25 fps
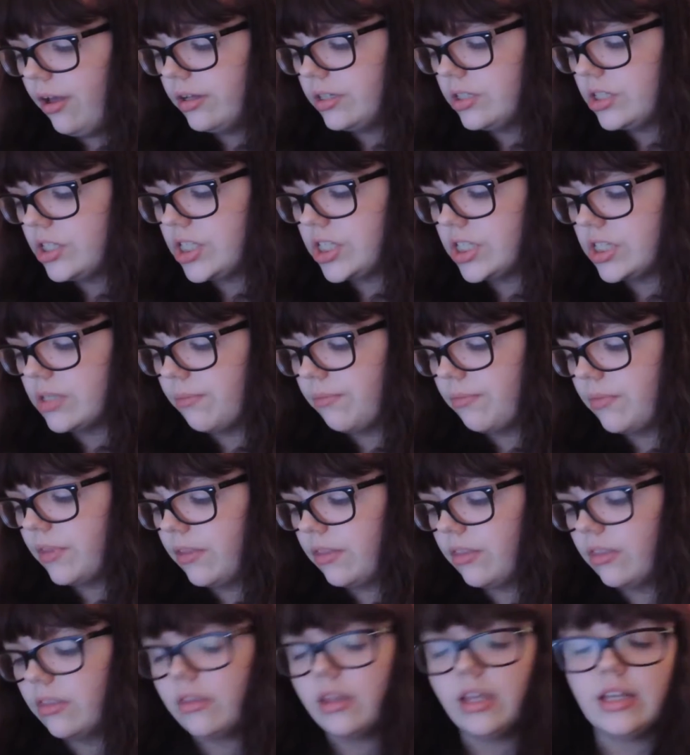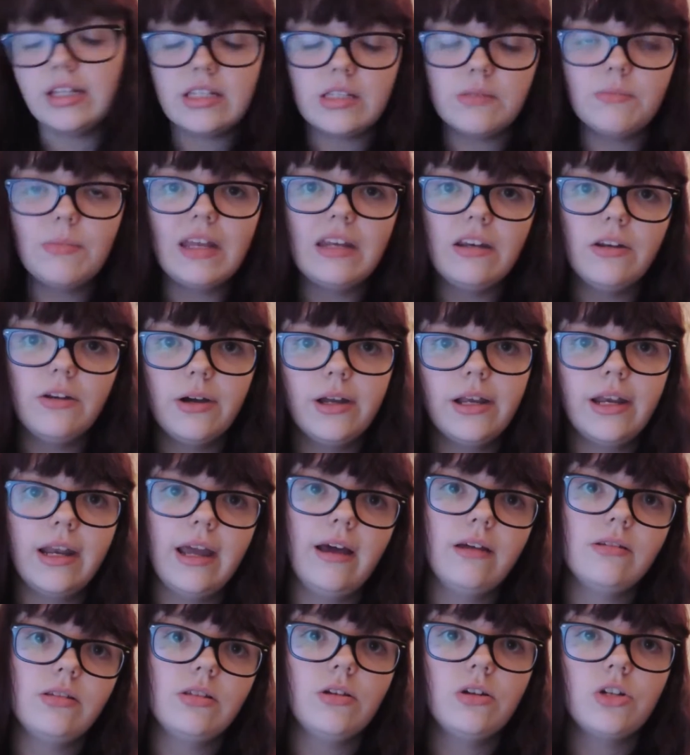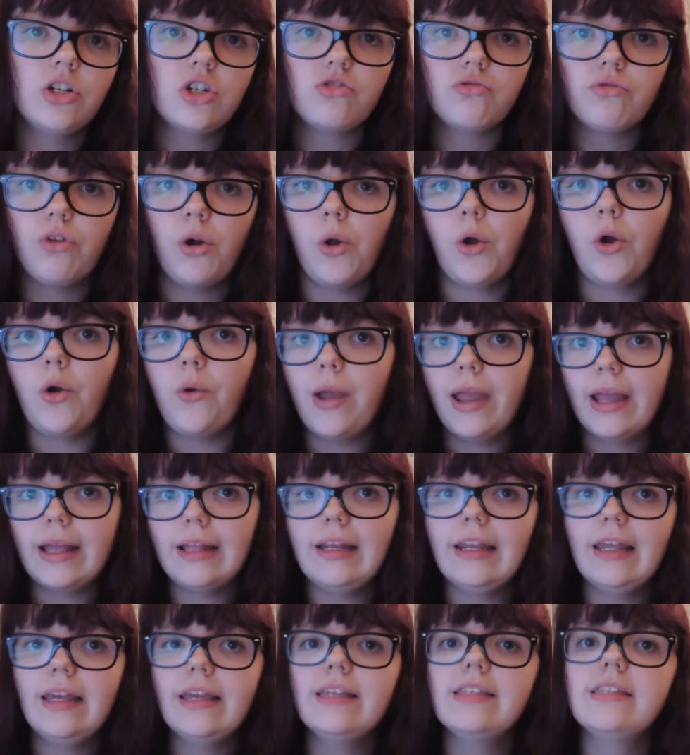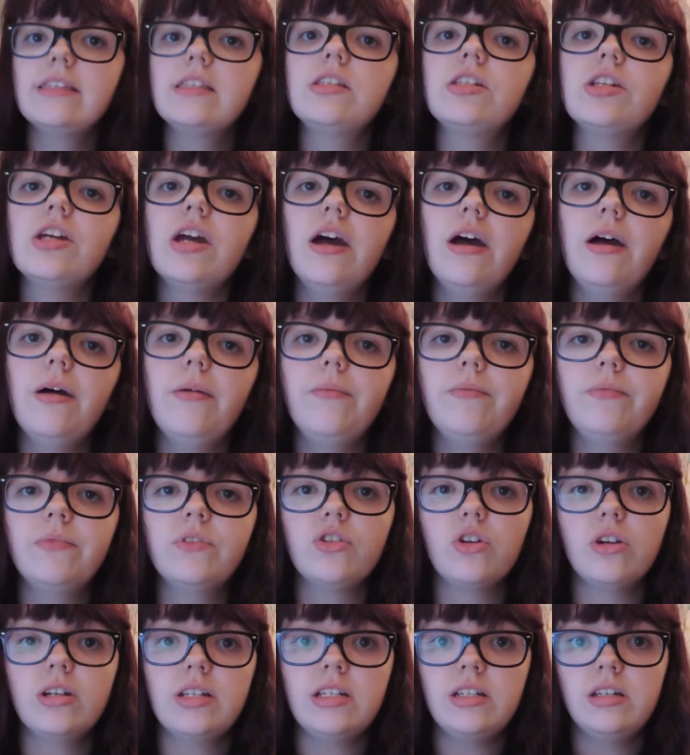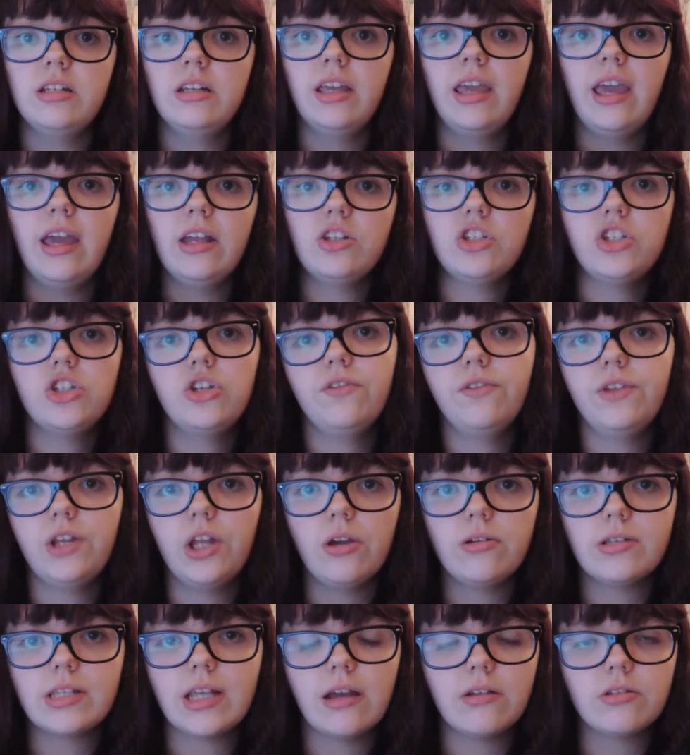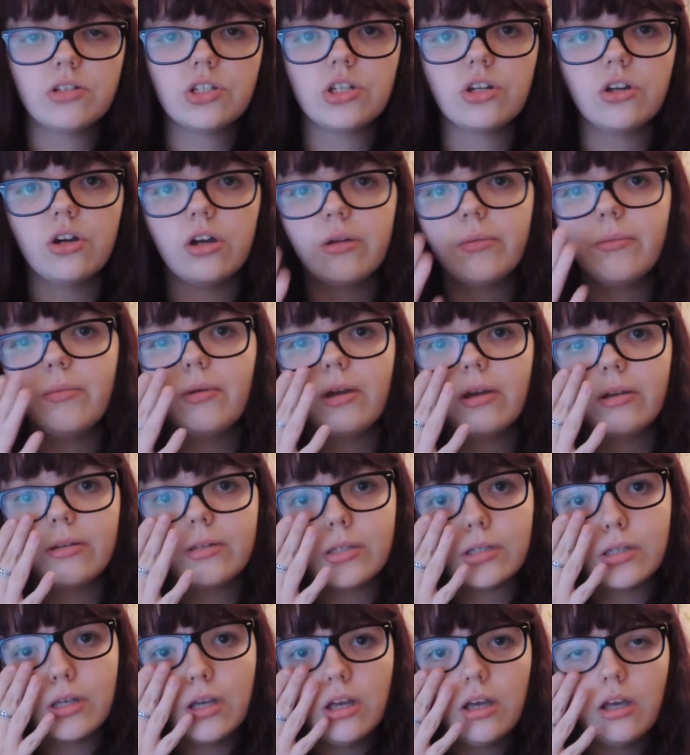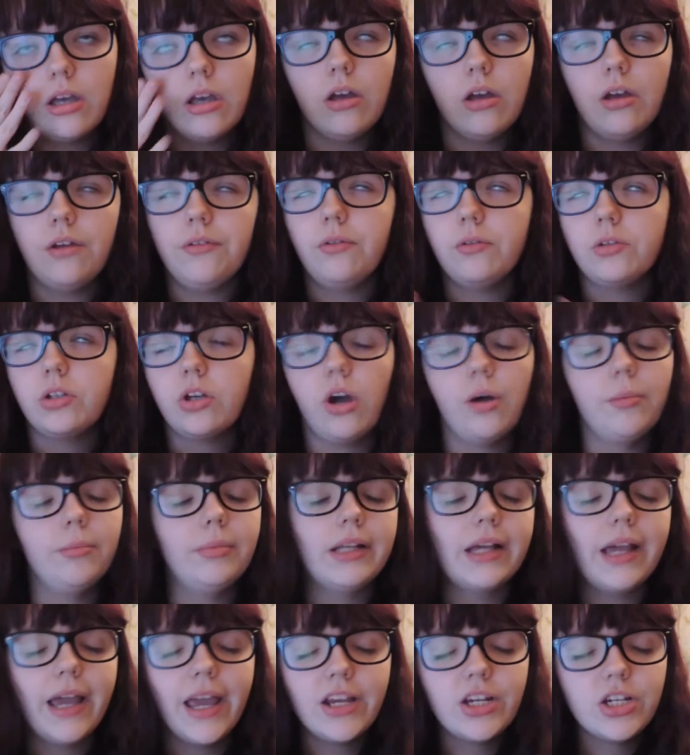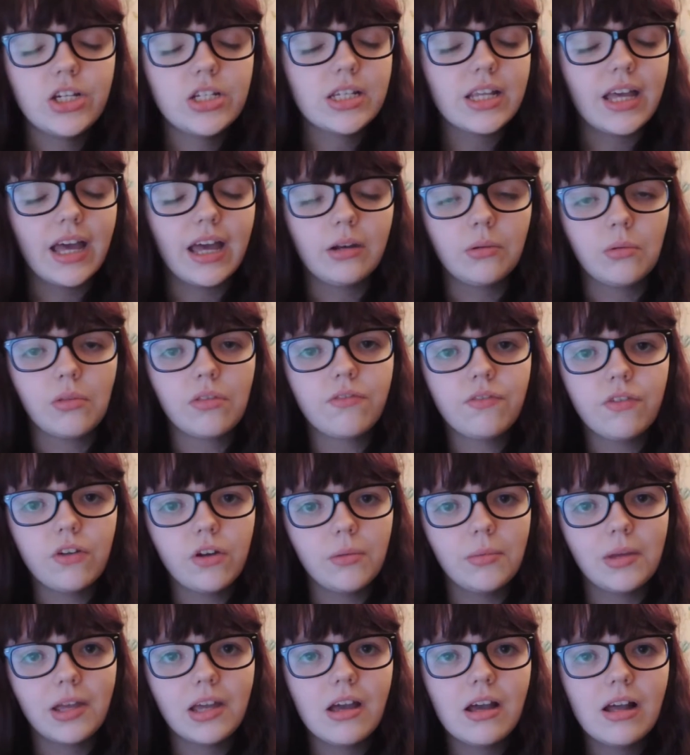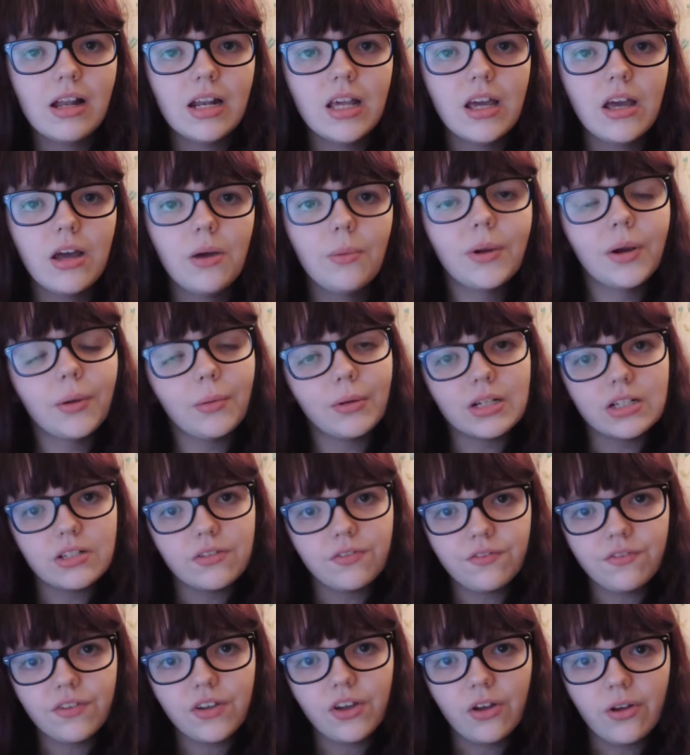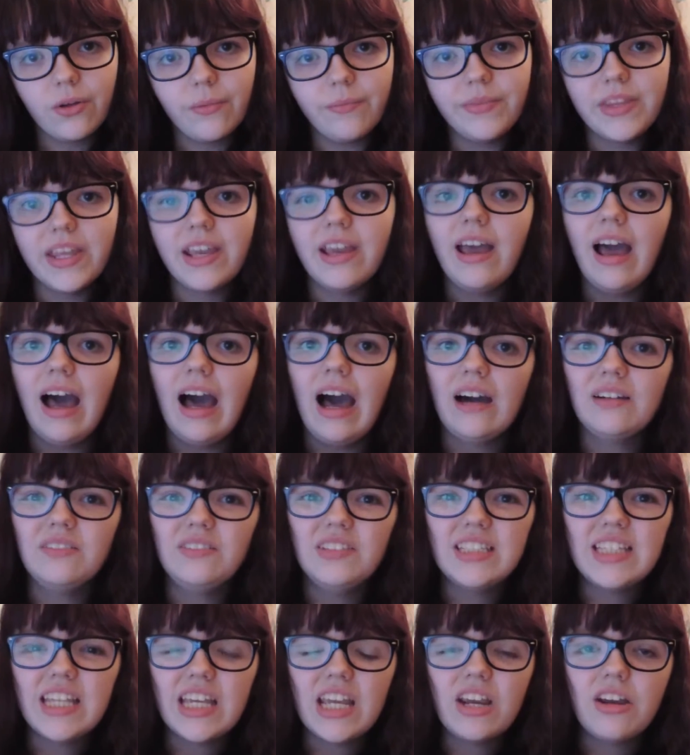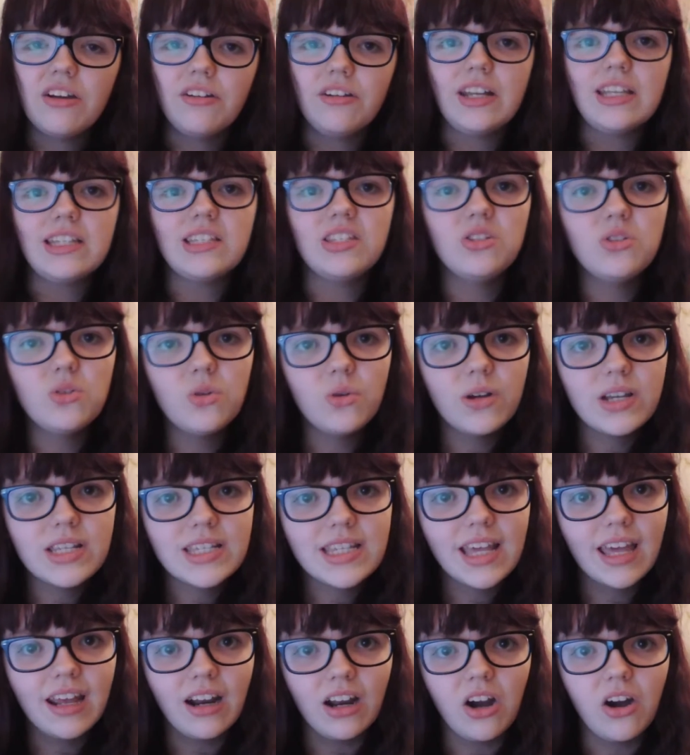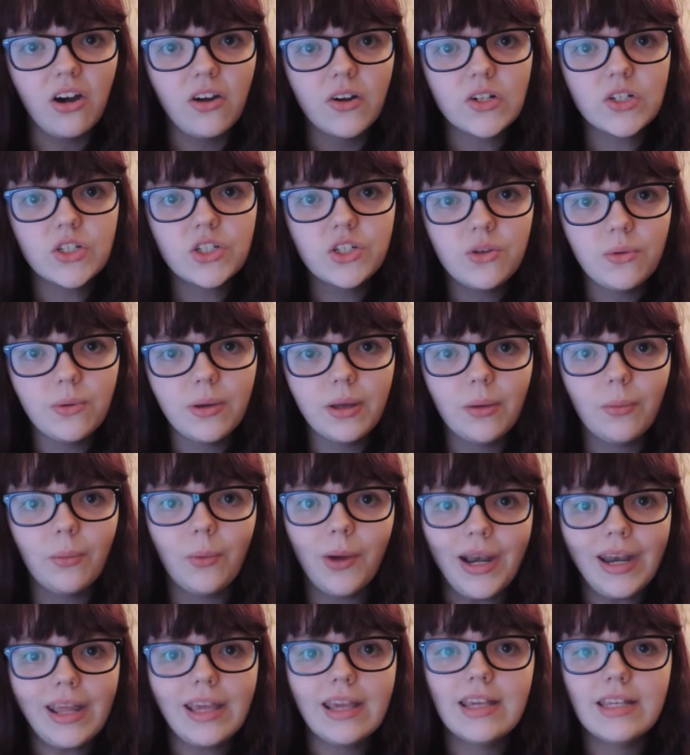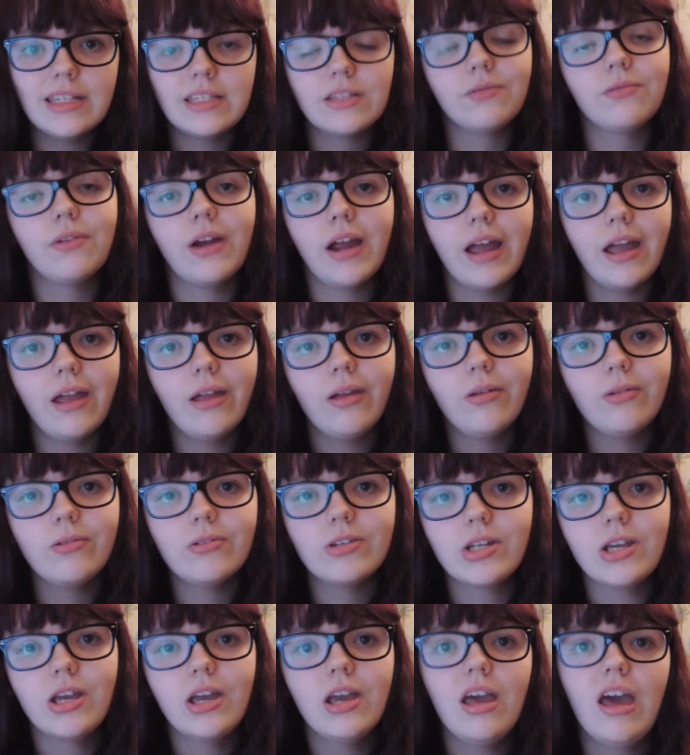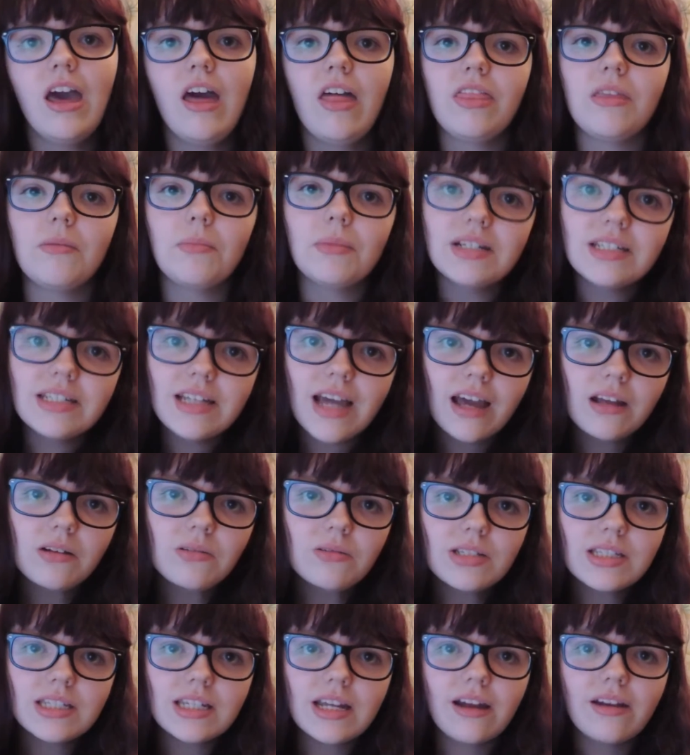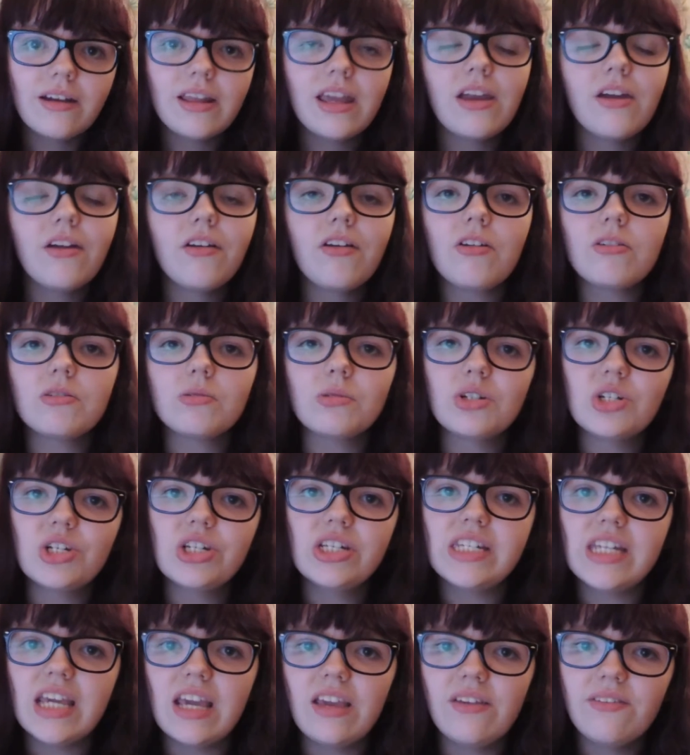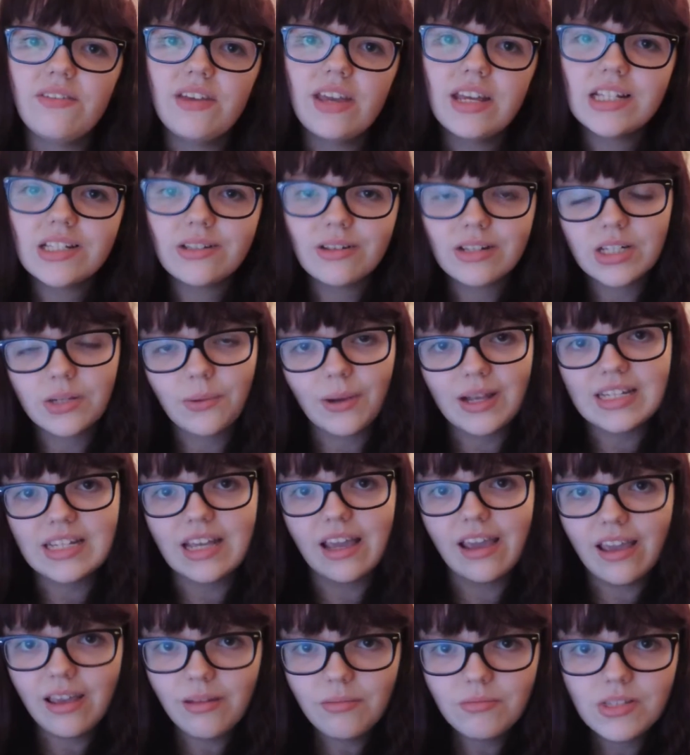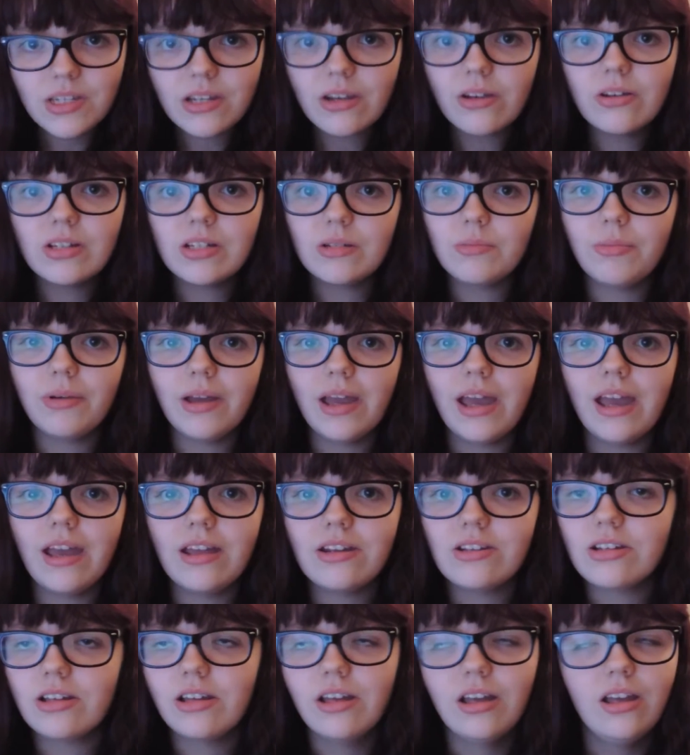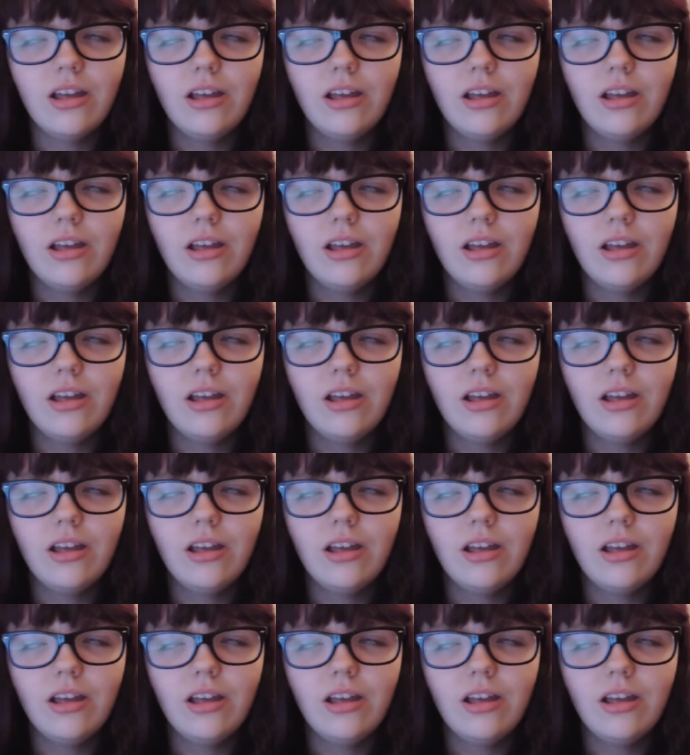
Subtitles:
Just something, it's midnight now, so I just wrote a quick list. Tried to get 2 videos out tonight because of all the complications I had with filming earlier. When I want to film, Alfie's here and he's noisy and I can't do it when he's around. And then my dad was down here and he was watching TV, so I had to wait for him to go to bed.